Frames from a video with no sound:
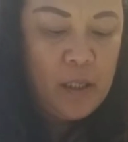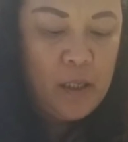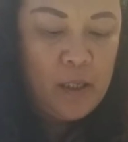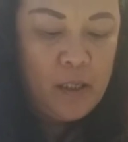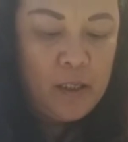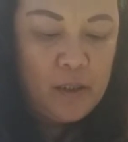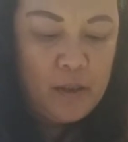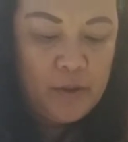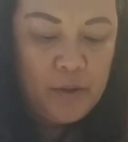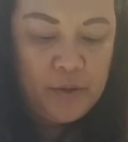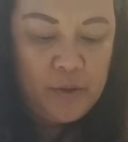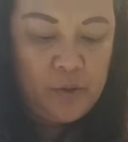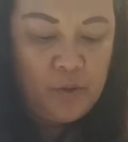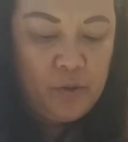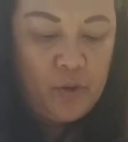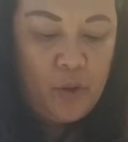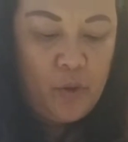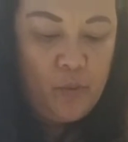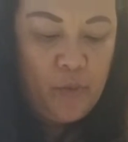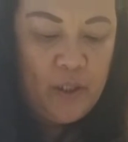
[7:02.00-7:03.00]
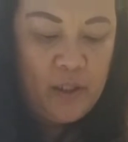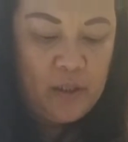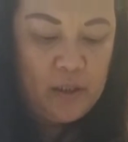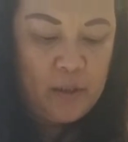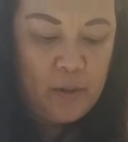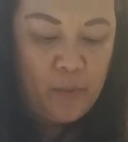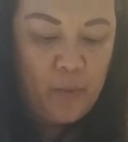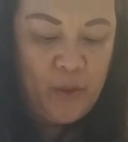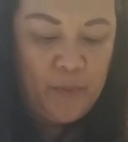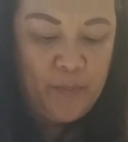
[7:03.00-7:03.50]
because you know we
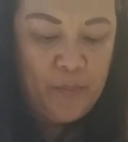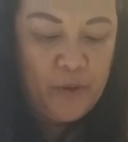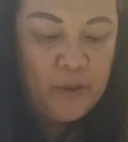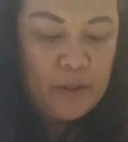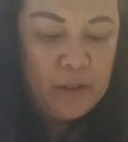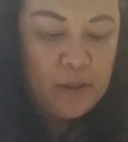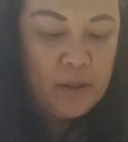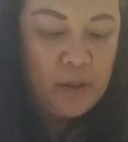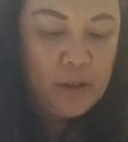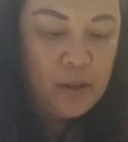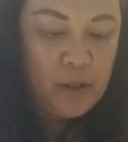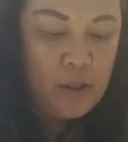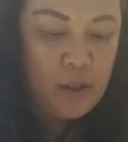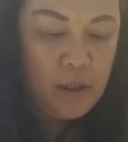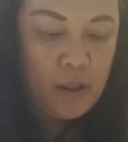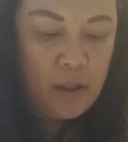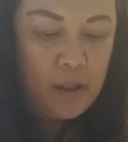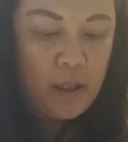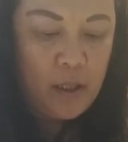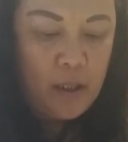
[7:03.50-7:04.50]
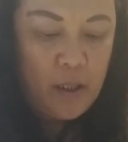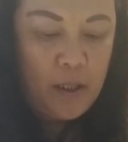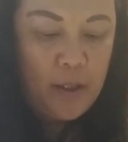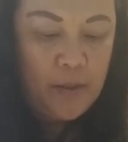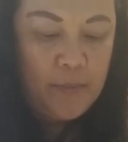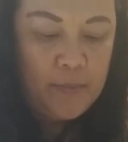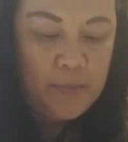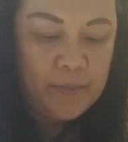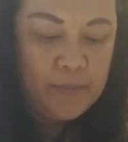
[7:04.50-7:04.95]
put the